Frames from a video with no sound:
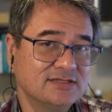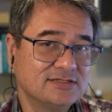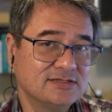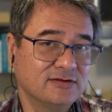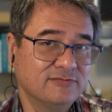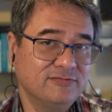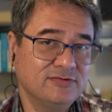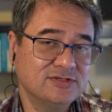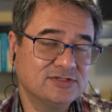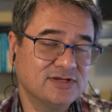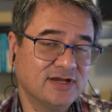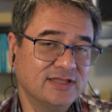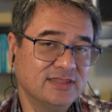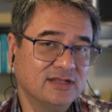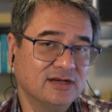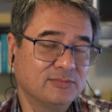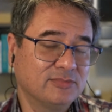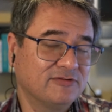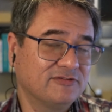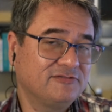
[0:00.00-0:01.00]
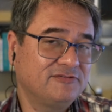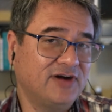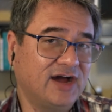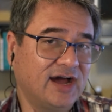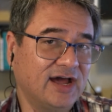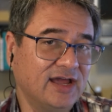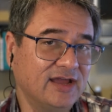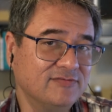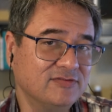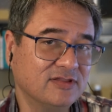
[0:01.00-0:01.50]
So if you assign the number
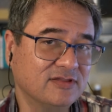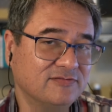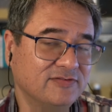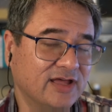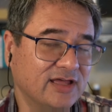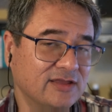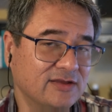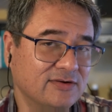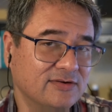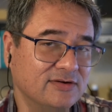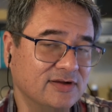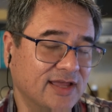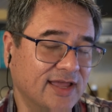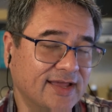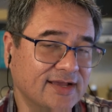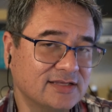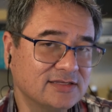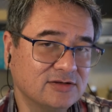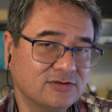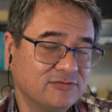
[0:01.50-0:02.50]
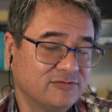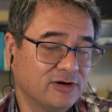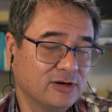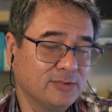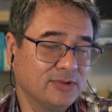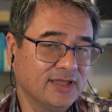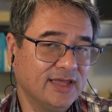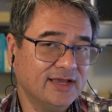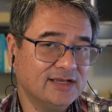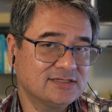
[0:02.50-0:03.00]
5 to the value x, the
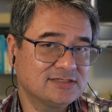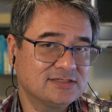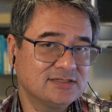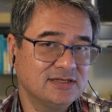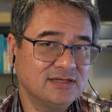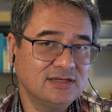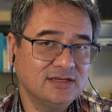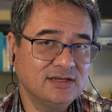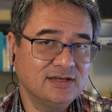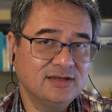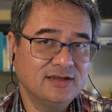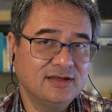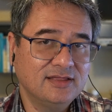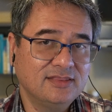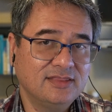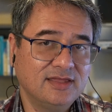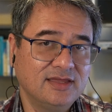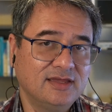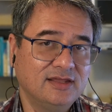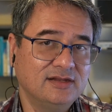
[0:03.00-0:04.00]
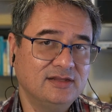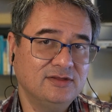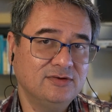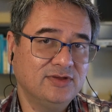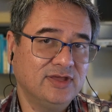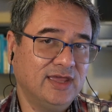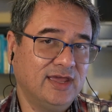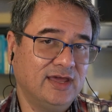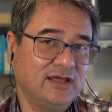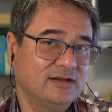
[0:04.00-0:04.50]
variable x, then you
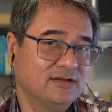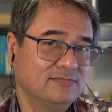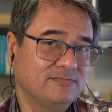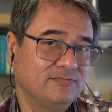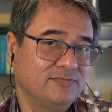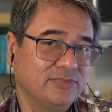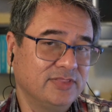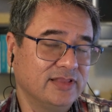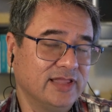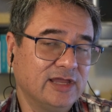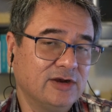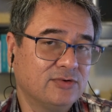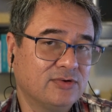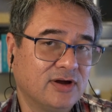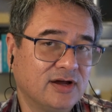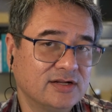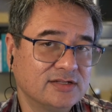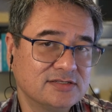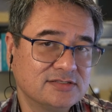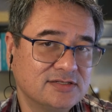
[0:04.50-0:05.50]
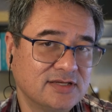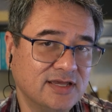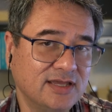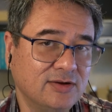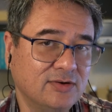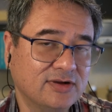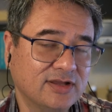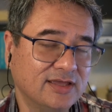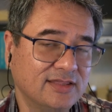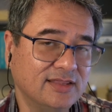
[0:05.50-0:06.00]
can't later on say,
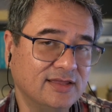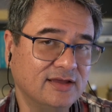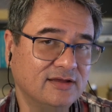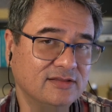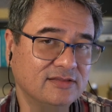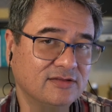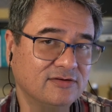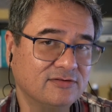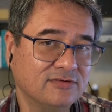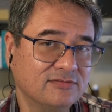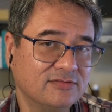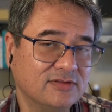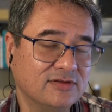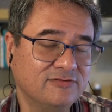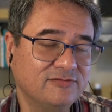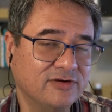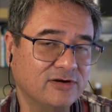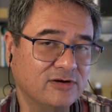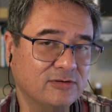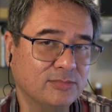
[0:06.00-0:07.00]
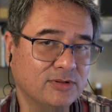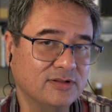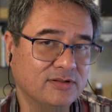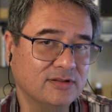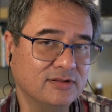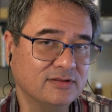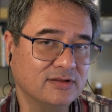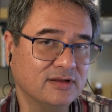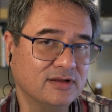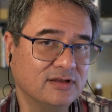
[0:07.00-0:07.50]
okay, the
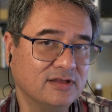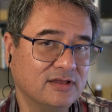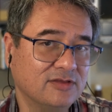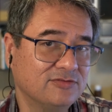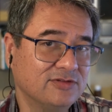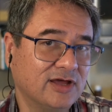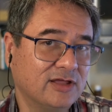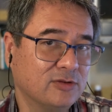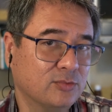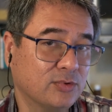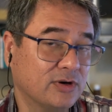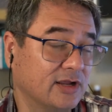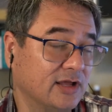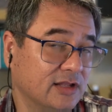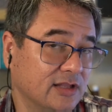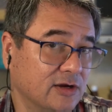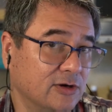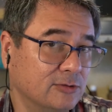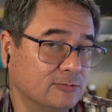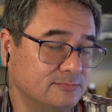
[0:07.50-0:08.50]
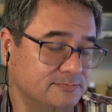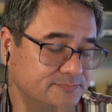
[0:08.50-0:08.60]
variable is now the word hello.